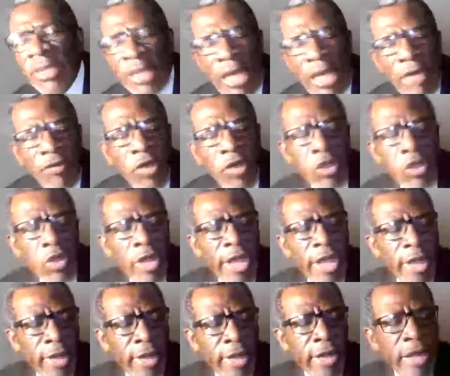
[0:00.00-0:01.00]
I've also
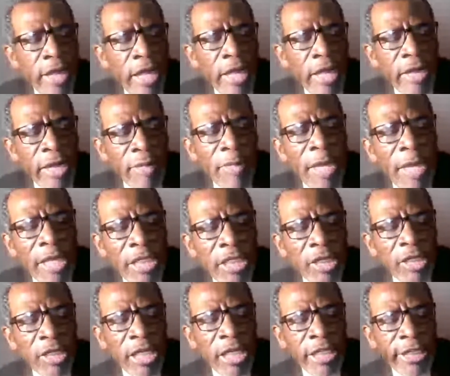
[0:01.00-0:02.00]

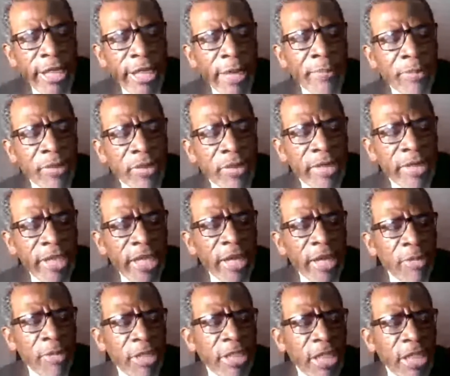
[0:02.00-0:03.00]
mentioned the Debs here,
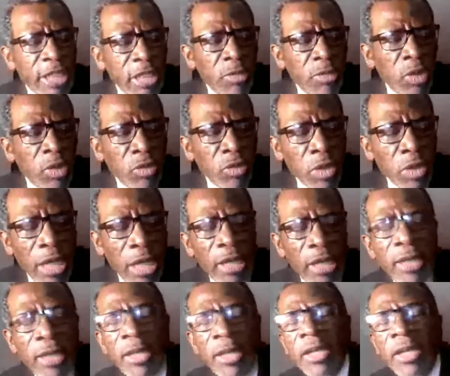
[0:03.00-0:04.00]
Mr. Sumulmunga,
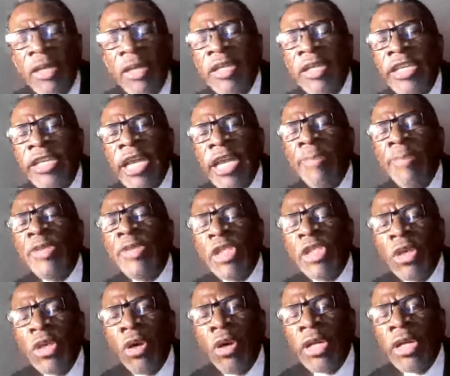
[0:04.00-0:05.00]
Debs
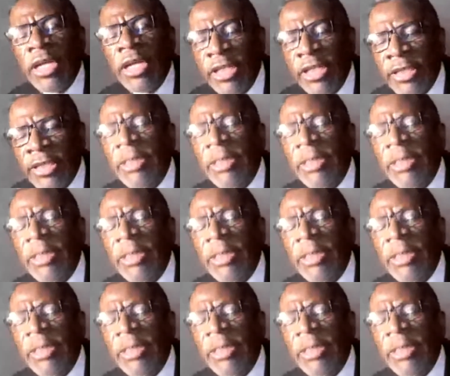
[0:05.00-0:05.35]
Shingola.